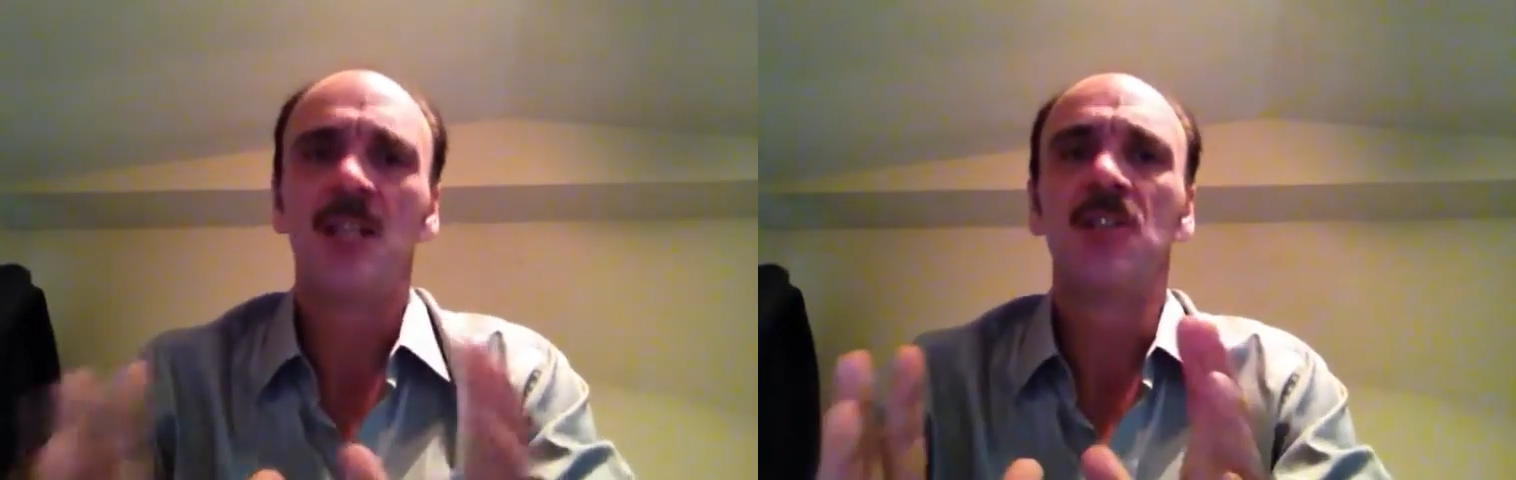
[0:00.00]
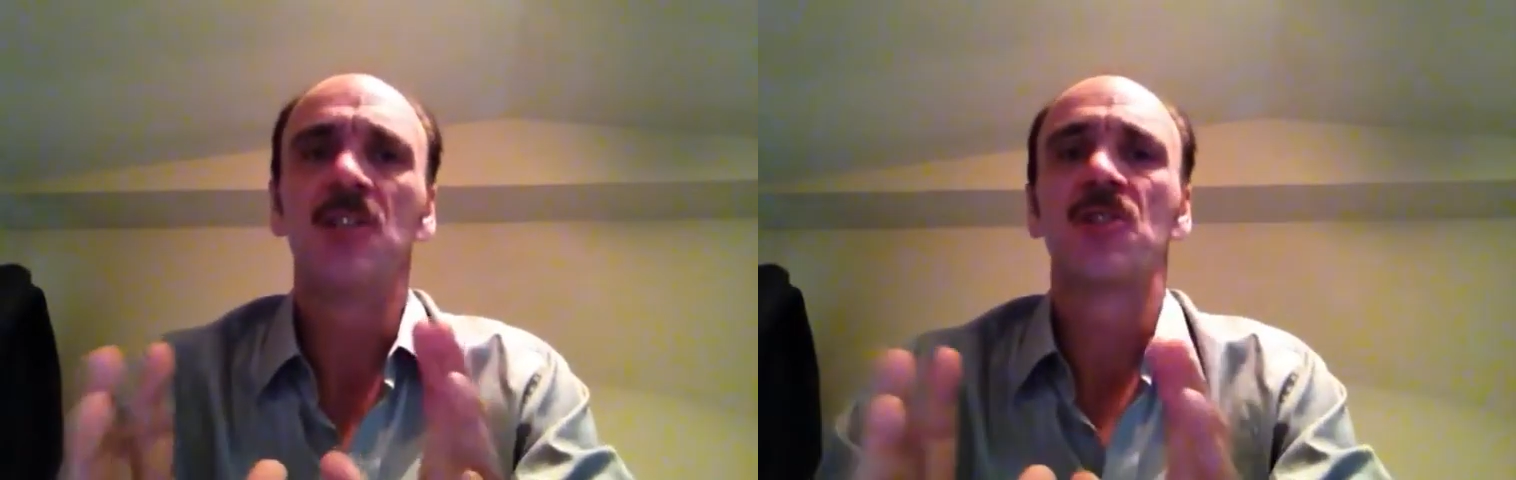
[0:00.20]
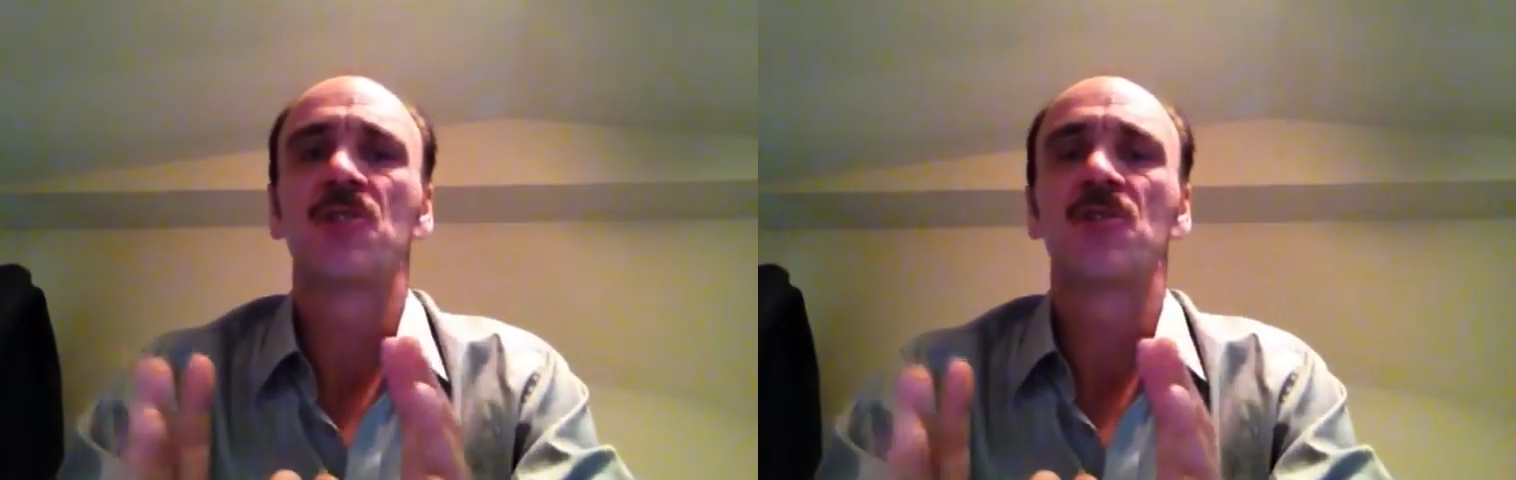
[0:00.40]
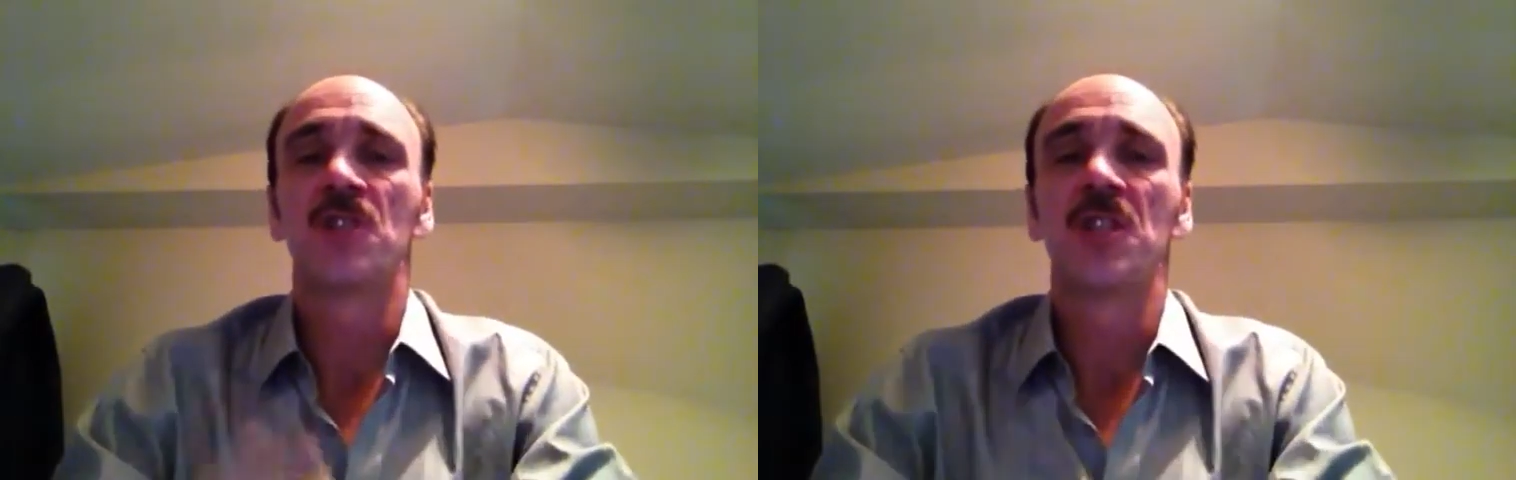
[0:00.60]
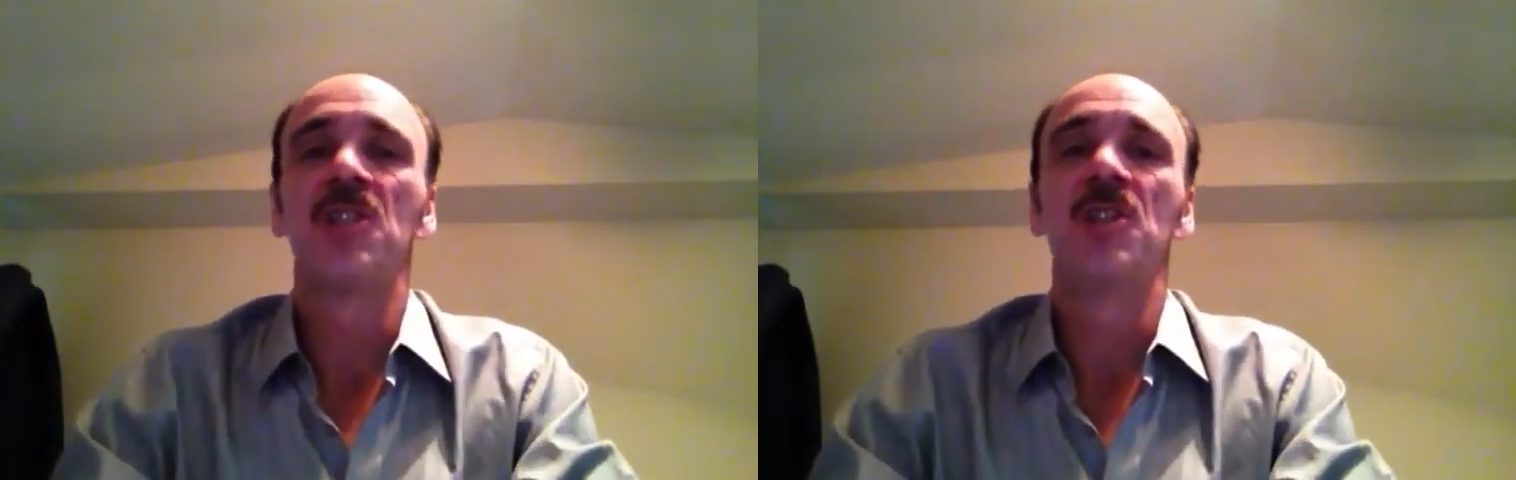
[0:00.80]
teaches
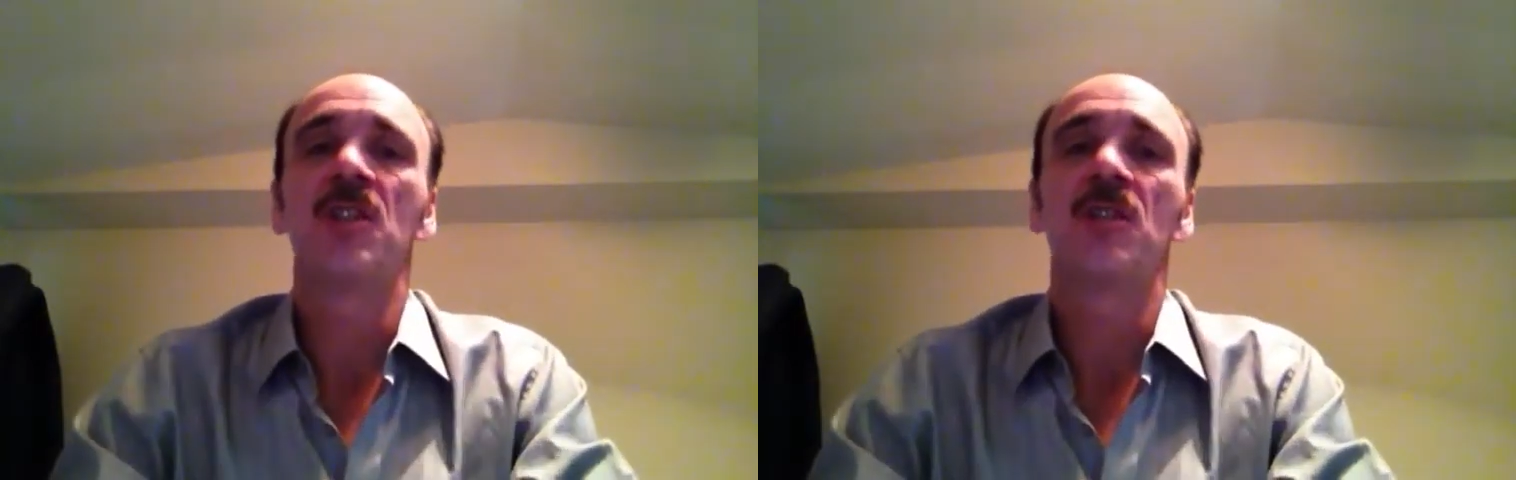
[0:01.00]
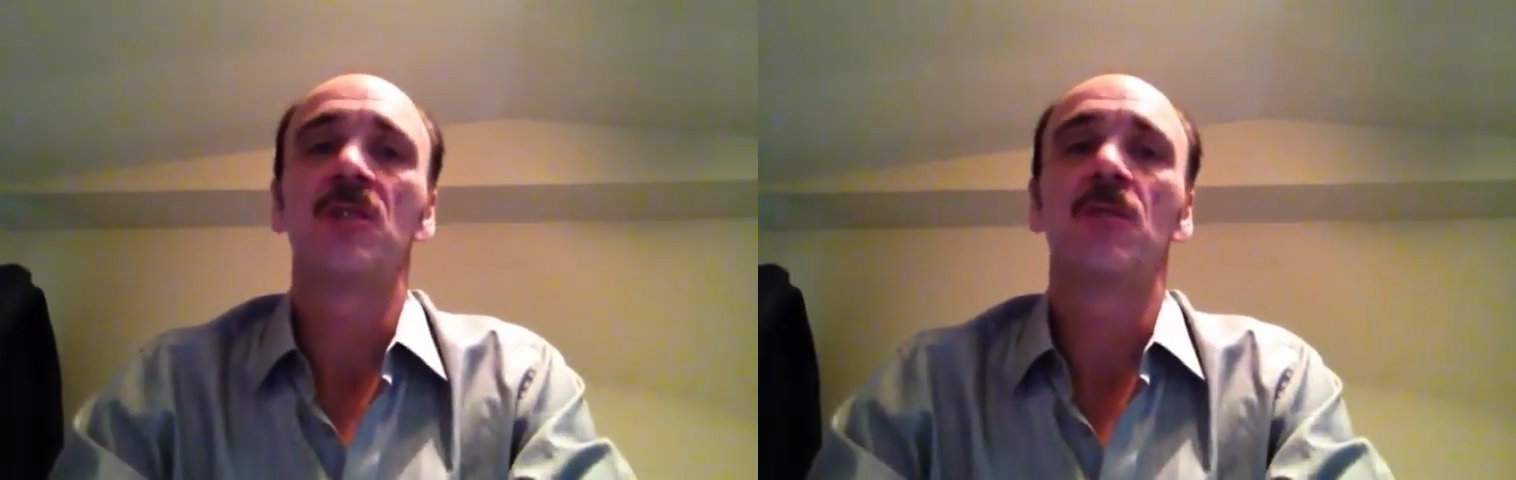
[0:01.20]
strategic